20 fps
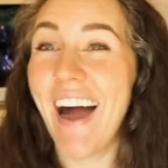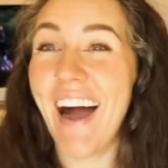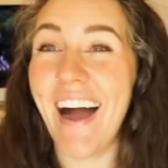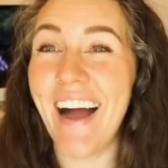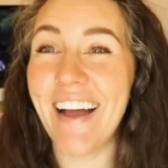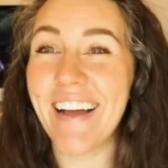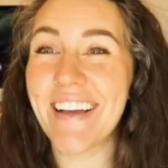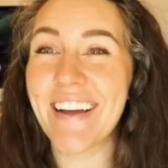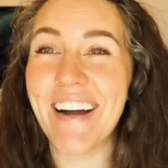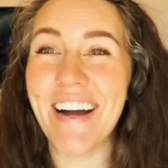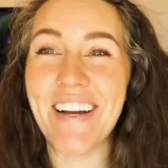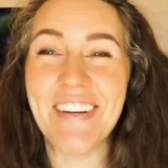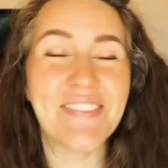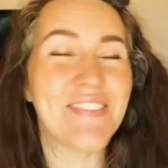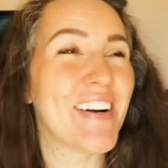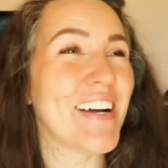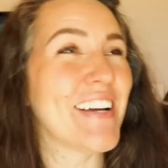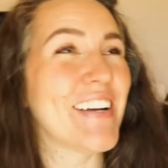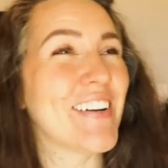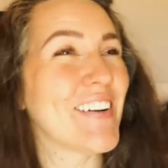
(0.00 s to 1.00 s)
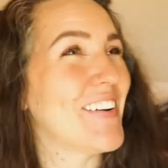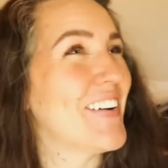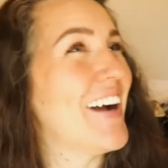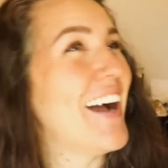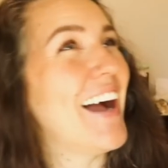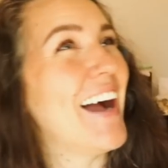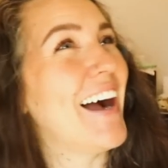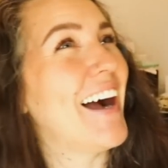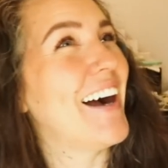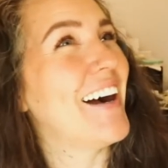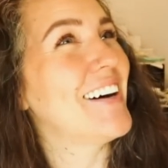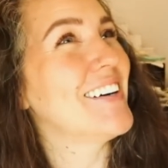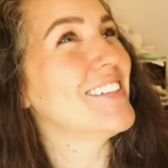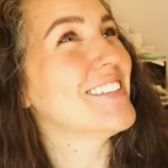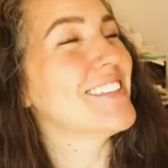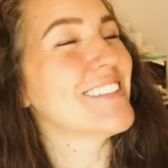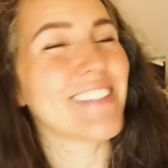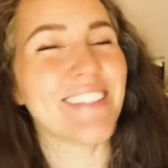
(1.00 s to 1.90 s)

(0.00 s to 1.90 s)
I got my crowns.